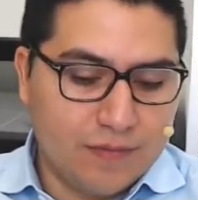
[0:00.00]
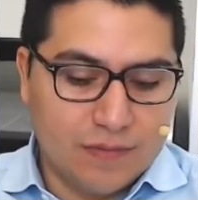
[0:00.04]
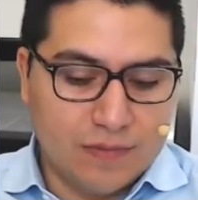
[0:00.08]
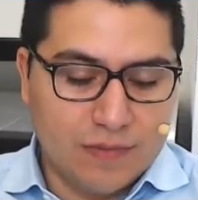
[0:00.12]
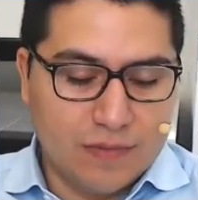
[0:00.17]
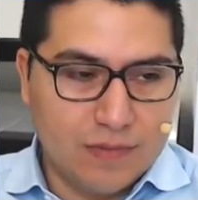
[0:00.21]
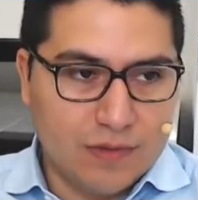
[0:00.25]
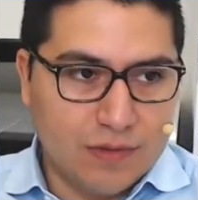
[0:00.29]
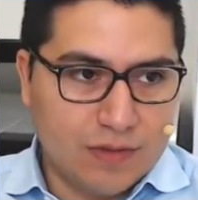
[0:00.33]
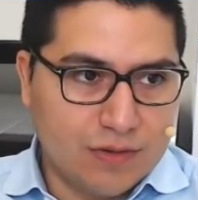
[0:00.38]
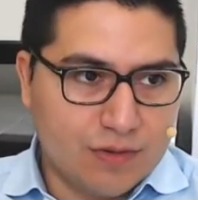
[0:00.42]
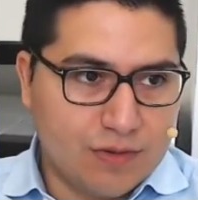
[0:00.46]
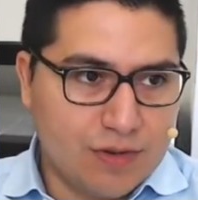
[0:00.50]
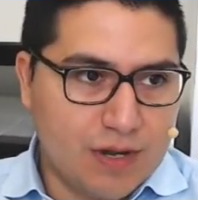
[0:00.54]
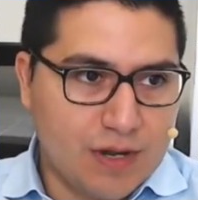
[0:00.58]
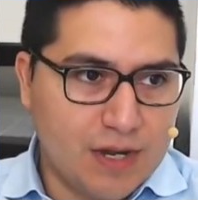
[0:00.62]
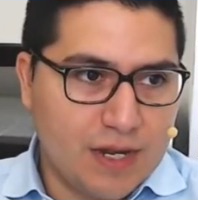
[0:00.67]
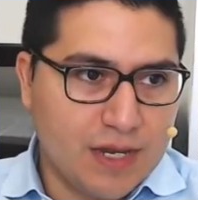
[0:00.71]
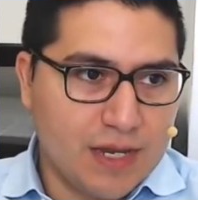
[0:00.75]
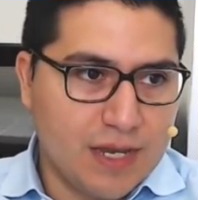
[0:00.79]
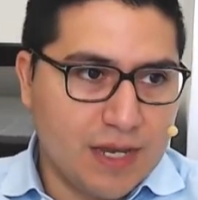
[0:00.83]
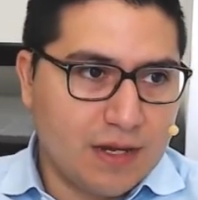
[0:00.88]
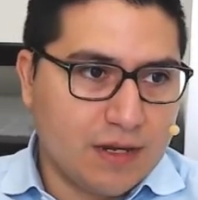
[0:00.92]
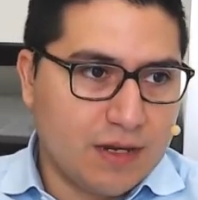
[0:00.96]

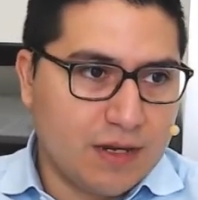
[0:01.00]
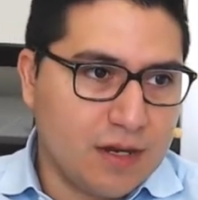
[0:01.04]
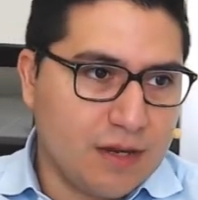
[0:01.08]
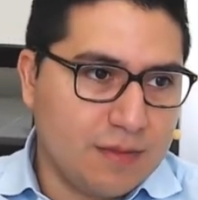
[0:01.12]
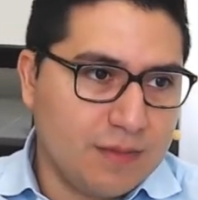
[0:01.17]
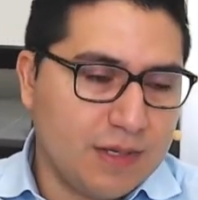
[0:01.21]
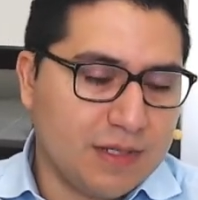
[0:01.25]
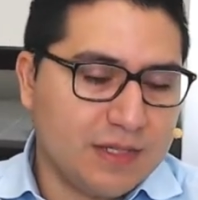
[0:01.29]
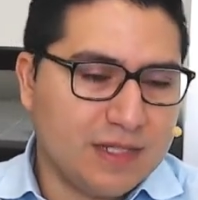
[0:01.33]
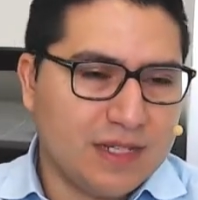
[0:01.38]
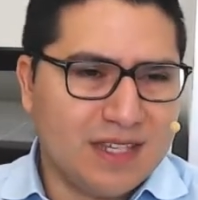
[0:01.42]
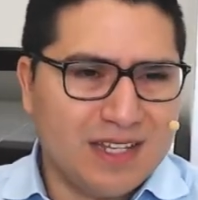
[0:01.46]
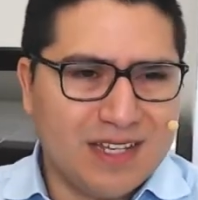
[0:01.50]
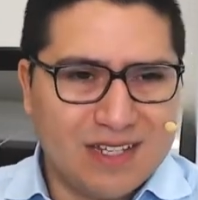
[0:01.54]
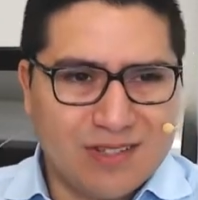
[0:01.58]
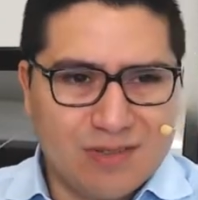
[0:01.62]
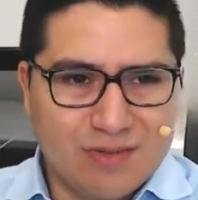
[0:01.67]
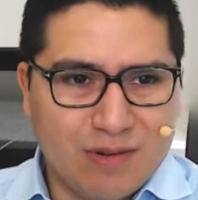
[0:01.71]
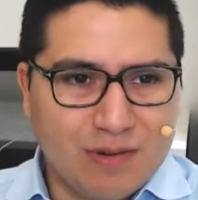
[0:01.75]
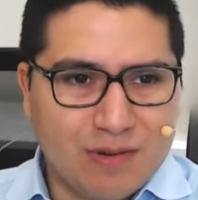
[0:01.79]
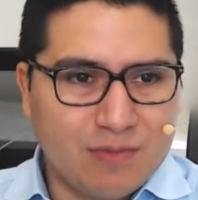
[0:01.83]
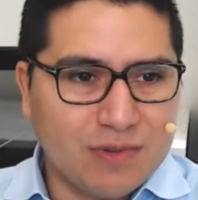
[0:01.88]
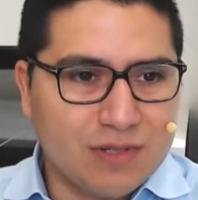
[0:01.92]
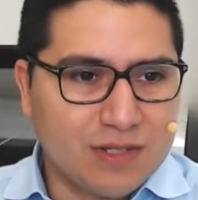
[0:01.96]
Trading economics, I think it's
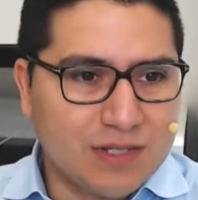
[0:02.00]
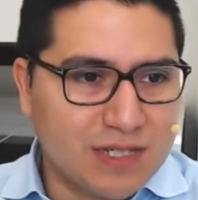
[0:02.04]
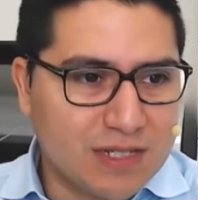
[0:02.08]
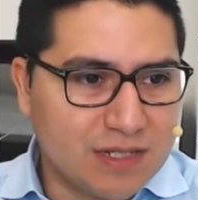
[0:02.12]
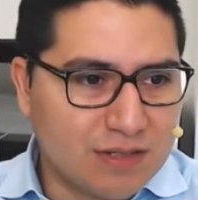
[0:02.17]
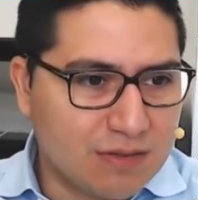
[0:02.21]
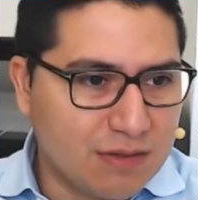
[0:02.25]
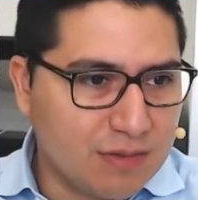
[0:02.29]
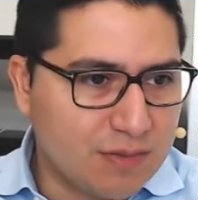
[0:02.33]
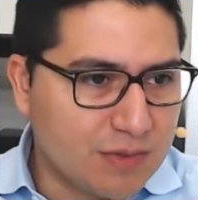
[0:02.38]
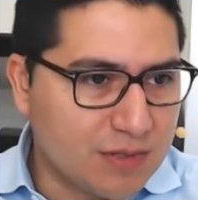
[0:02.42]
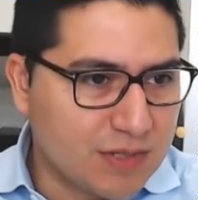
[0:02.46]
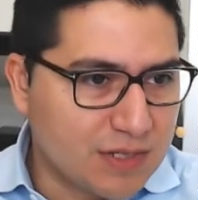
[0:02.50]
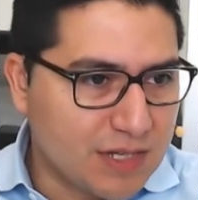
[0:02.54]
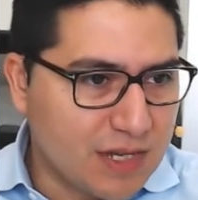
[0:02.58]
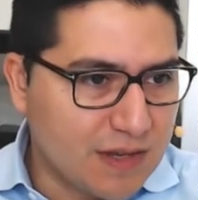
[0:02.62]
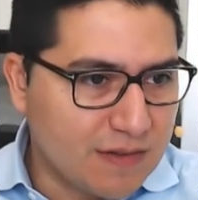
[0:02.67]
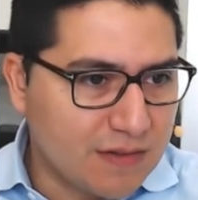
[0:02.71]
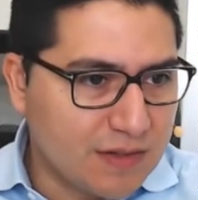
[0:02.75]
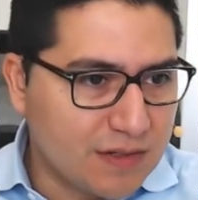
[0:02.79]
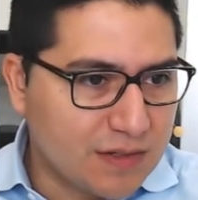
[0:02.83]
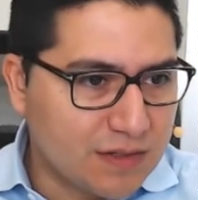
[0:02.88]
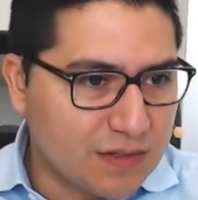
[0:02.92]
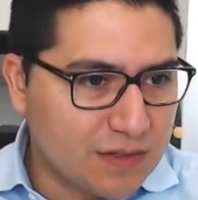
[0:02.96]
3.6,
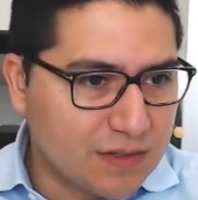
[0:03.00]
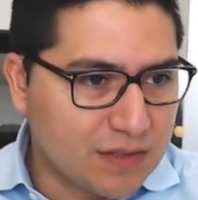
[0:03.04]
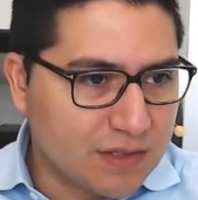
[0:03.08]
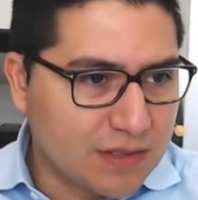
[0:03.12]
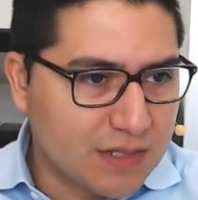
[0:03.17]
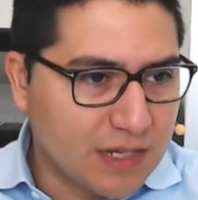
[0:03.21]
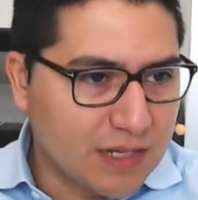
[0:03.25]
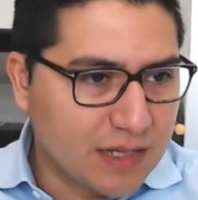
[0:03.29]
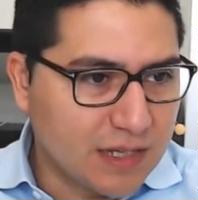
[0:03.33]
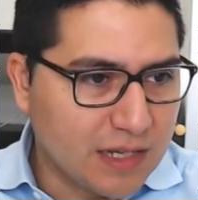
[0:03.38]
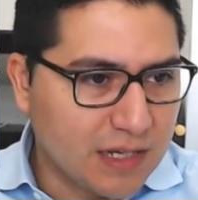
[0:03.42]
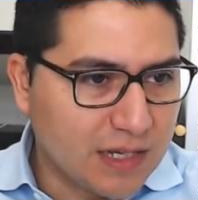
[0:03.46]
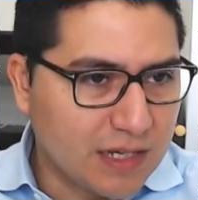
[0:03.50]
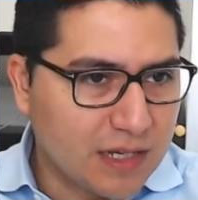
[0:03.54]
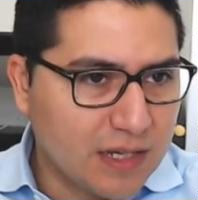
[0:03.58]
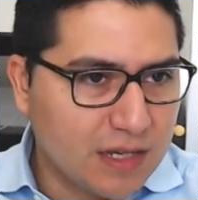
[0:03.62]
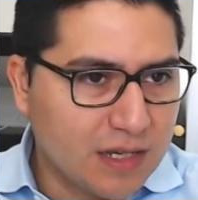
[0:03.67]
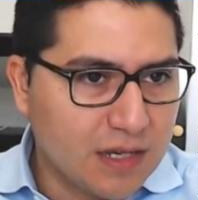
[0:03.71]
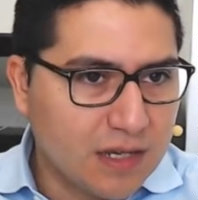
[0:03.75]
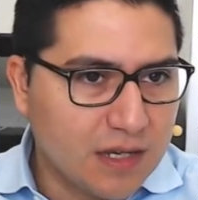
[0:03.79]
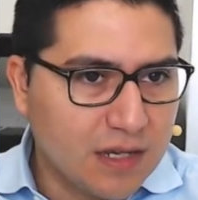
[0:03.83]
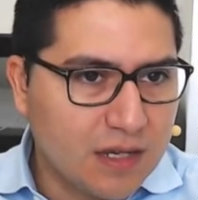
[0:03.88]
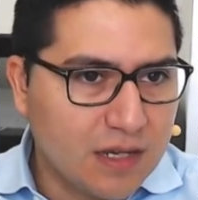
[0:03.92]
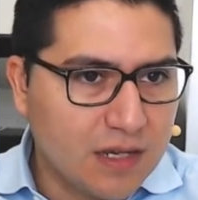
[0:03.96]
3.7, so it's not like
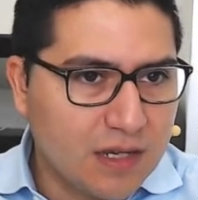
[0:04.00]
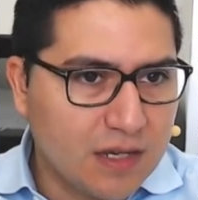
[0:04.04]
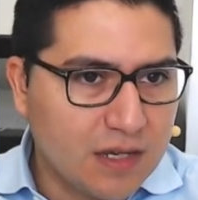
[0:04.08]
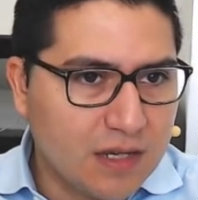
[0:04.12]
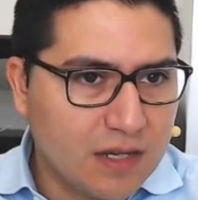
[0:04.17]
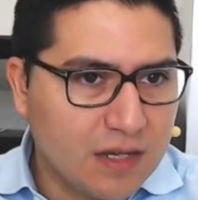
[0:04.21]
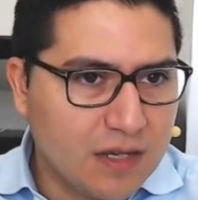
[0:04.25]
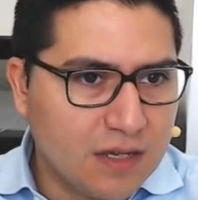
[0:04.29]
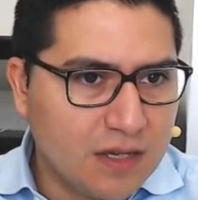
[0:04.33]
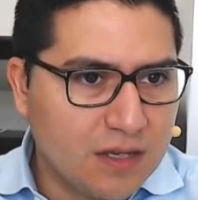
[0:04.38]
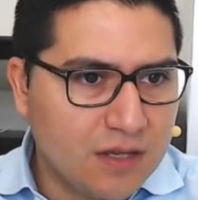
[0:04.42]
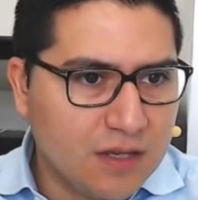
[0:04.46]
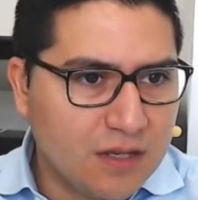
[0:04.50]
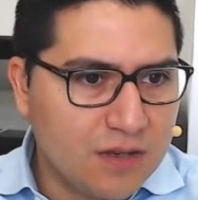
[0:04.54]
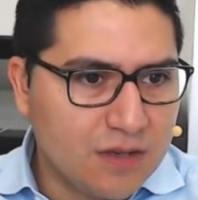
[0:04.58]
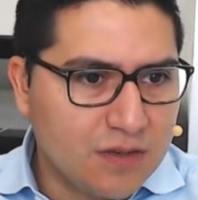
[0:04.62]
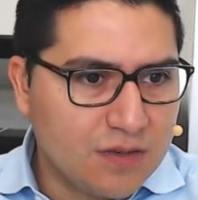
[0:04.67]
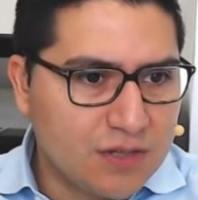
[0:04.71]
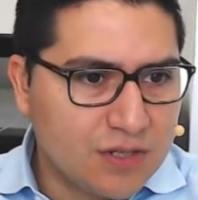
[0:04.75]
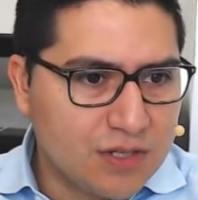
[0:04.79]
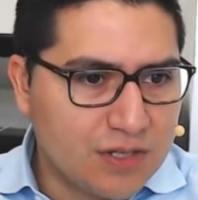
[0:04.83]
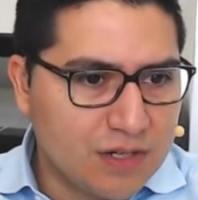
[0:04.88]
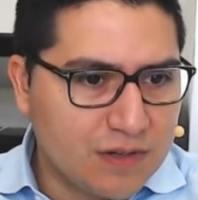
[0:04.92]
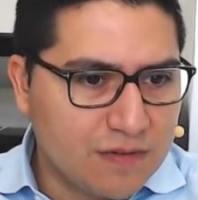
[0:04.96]

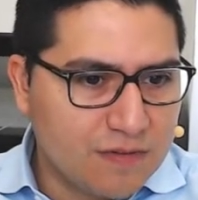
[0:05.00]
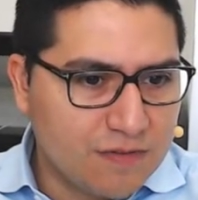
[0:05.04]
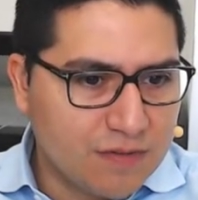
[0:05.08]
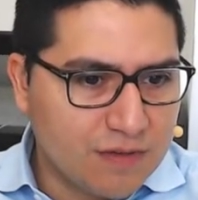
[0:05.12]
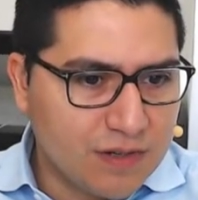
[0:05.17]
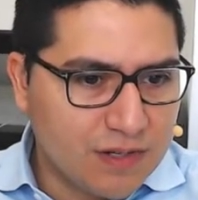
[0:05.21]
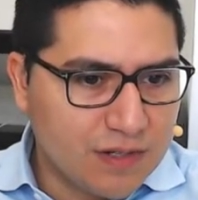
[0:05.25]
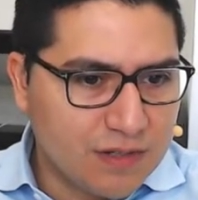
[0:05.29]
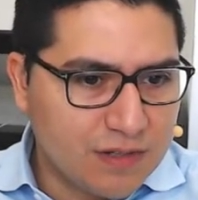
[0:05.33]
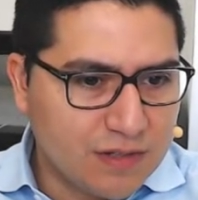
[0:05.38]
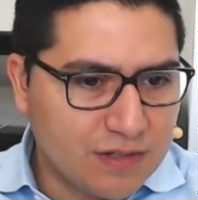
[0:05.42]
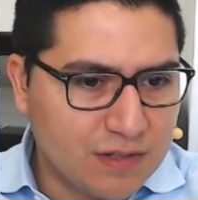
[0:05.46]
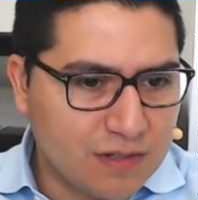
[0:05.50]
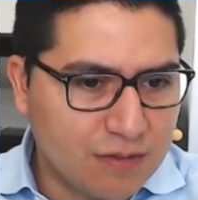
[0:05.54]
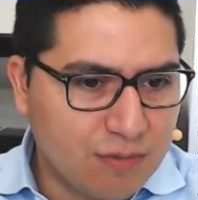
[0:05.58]
huge difference.